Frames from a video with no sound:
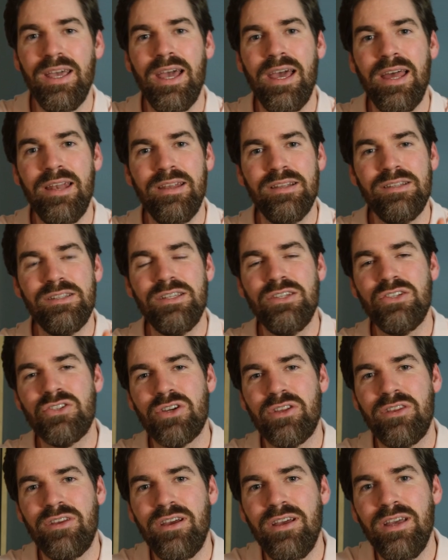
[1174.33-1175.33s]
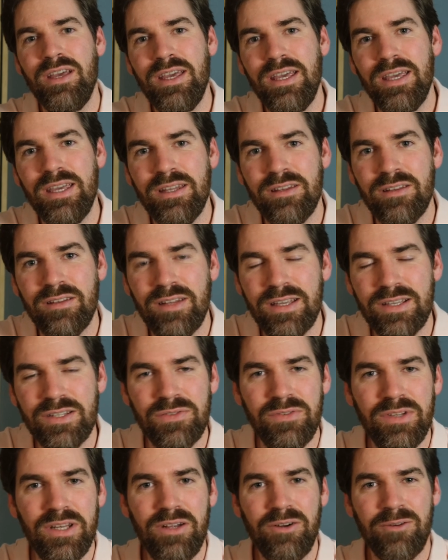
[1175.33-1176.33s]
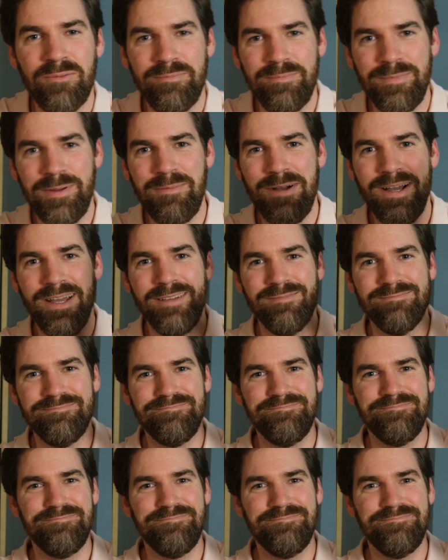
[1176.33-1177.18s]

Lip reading: and let's see each other in the next video. Bye-bye.